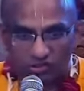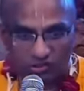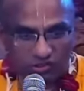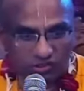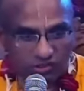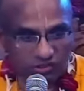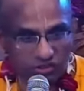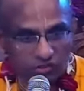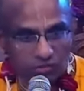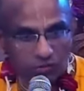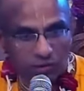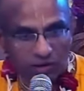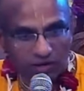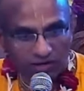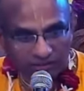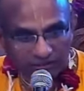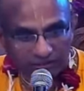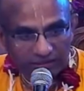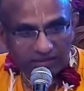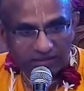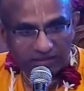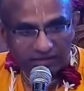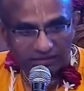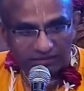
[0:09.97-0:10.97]

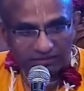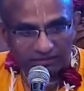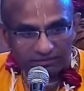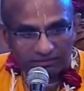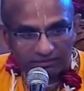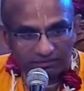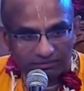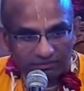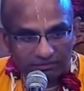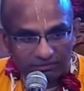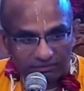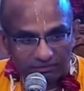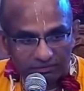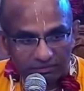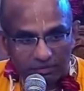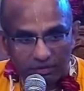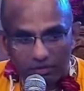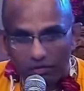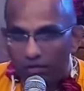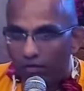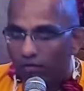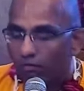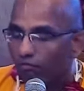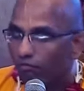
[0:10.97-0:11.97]
association is vital
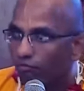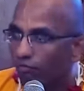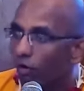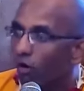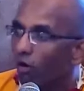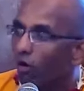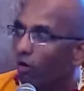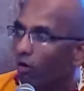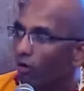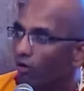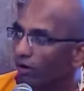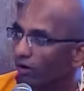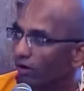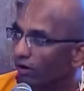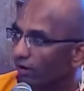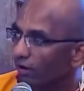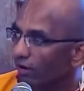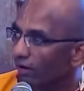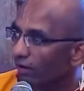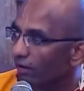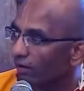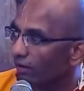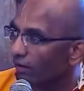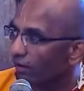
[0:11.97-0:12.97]
for
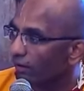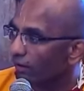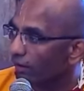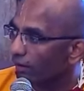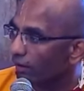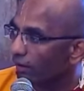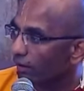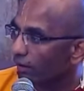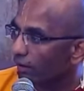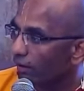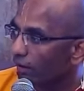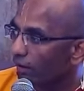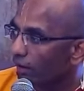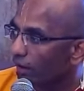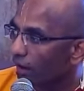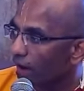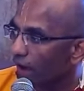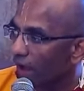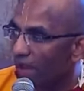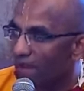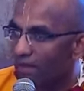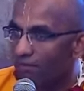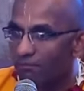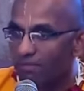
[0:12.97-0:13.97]

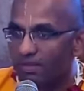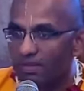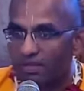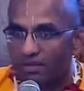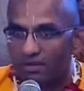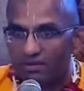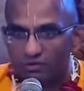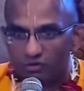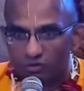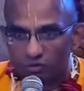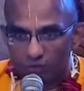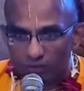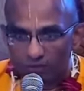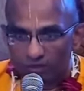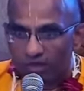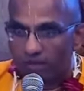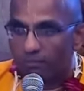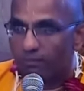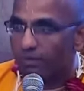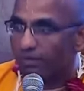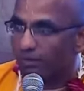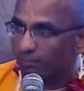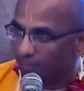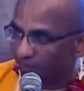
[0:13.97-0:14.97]
helping us to
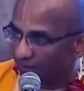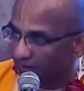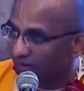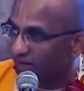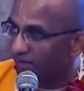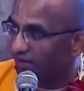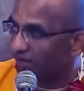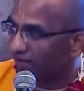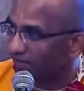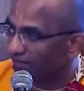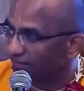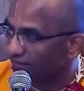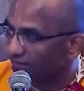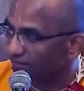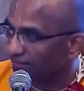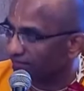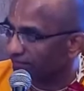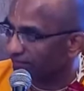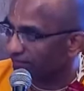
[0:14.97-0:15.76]
become liberated.